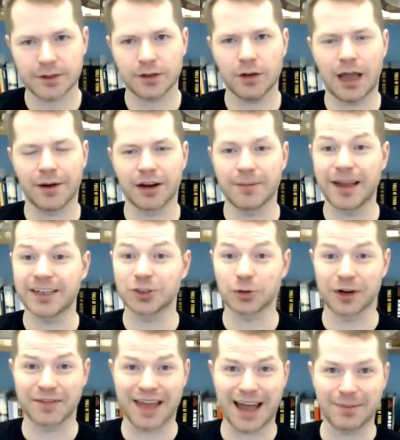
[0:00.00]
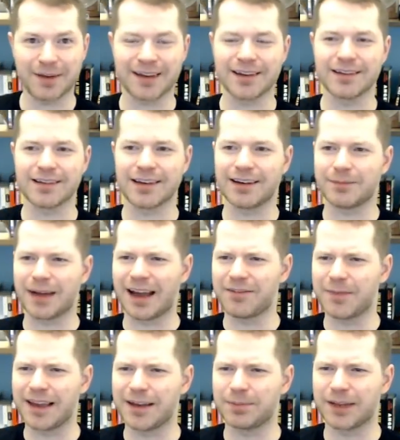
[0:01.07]
I'm going to make sure of that because um,
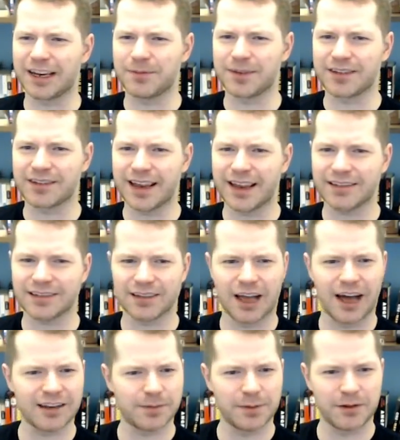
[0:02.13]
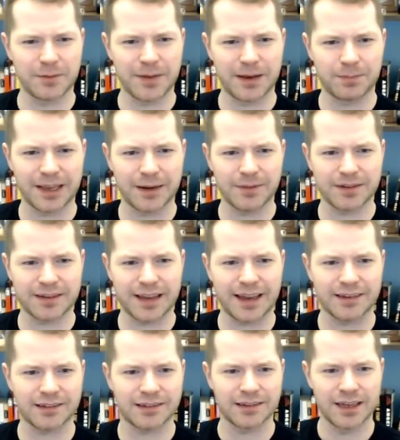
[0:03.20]
I've made plenty of mistakes. Lots of people have made plenty of
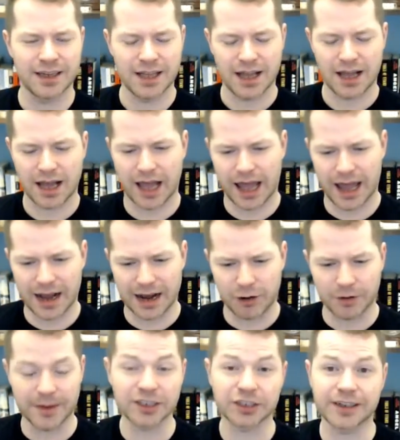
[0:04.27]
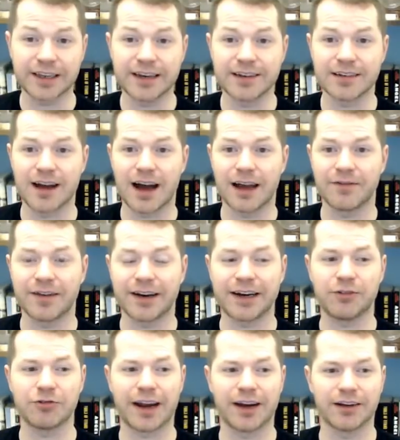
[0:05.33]
mistakes. And I want to make sure he does not.
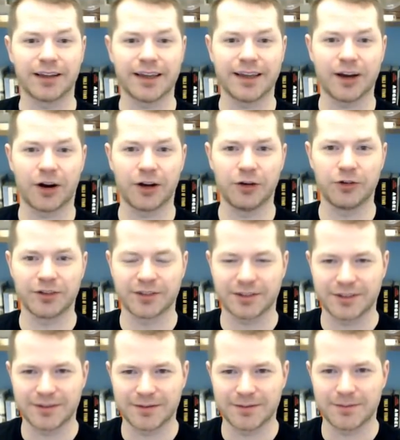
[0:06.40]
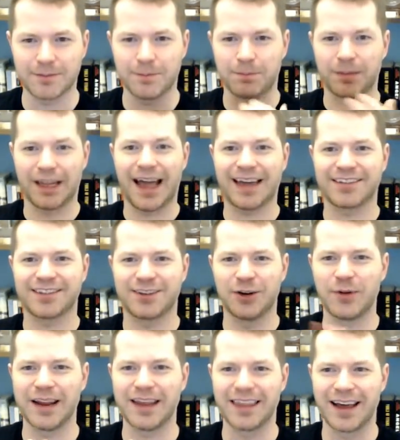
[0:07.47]
Very rarely are you just
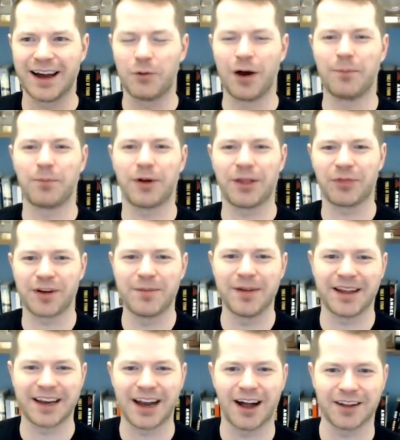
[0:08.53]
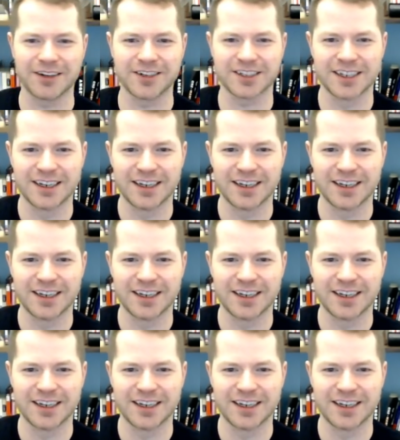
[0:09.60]
blessed with uh, 1.3 million dollars,